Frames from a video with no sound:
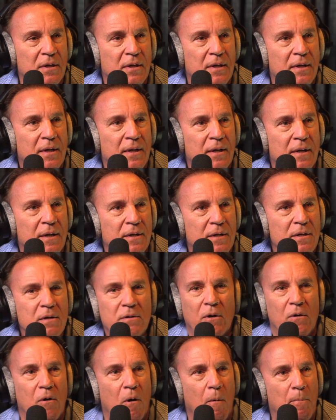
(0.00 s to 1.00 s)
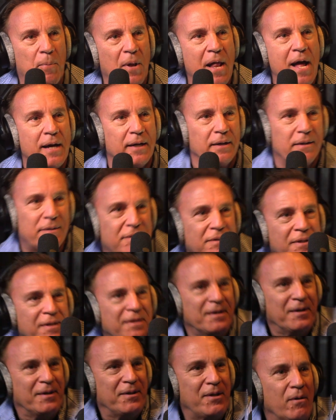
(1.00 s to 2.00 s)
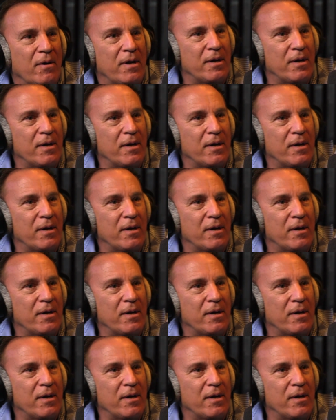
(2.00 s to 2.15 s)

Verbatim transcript: Yeah. You go to a black, it's there's